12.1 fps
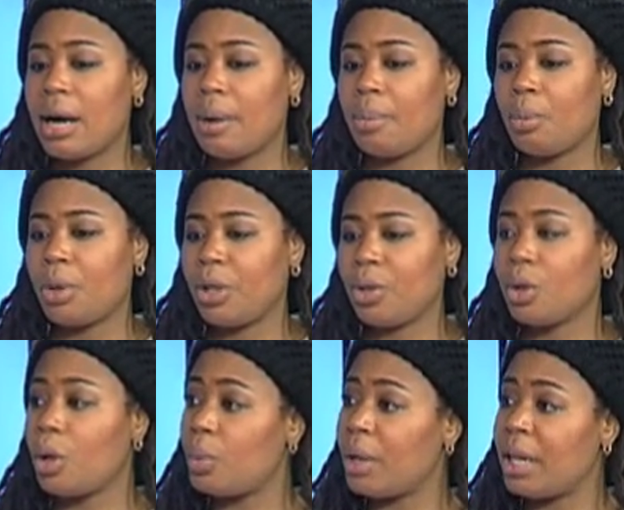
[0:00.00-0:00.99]
um,
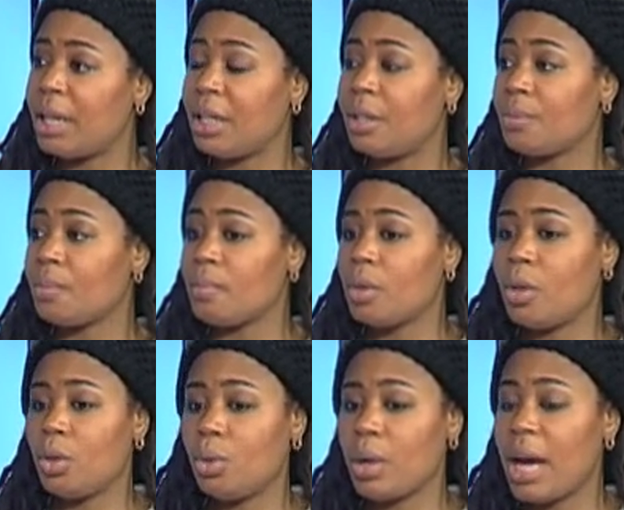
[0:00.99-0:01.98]
where you go in and
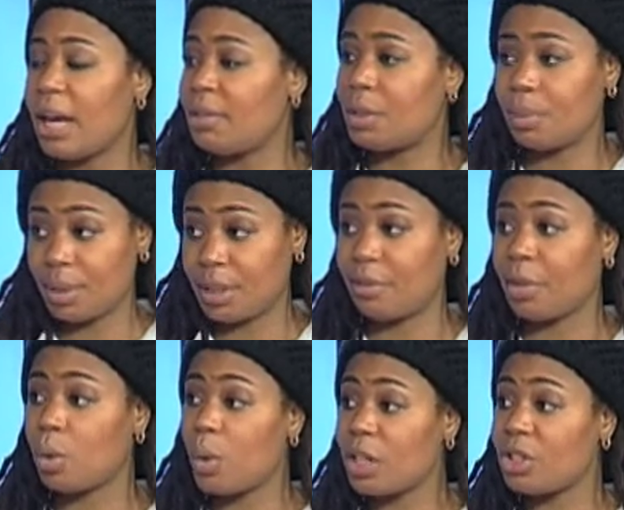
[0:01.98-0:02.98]
you have
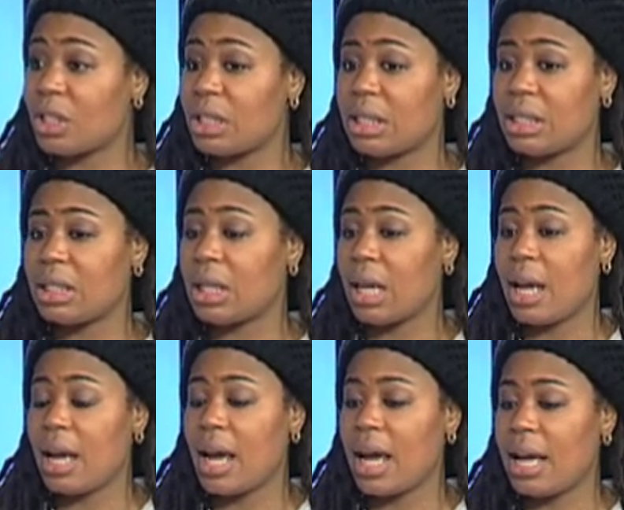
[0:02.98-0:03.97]
specific
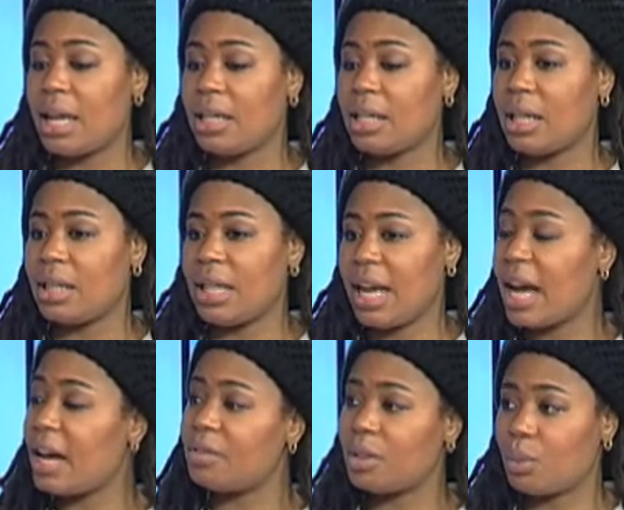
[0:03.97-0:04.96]
questions and
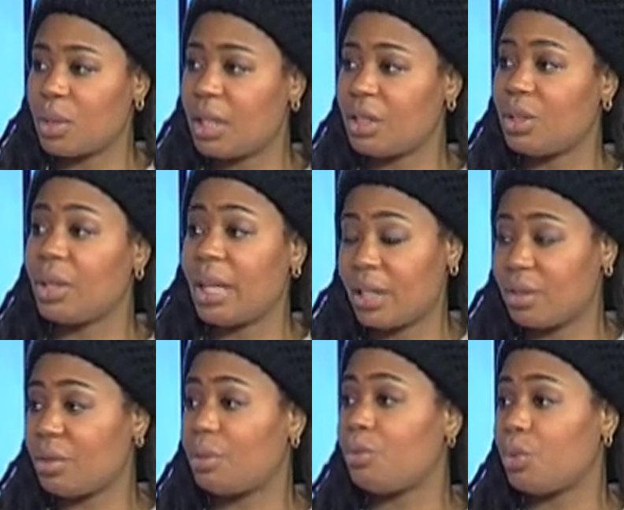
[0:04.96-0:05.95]
they have someone there
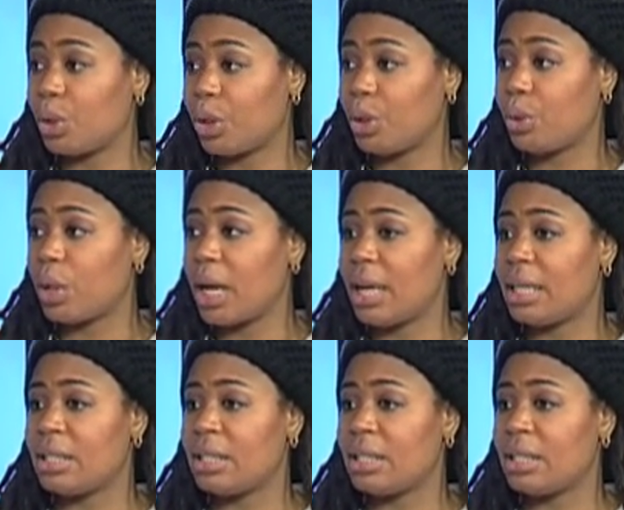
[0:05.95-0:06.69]
to answer it for you.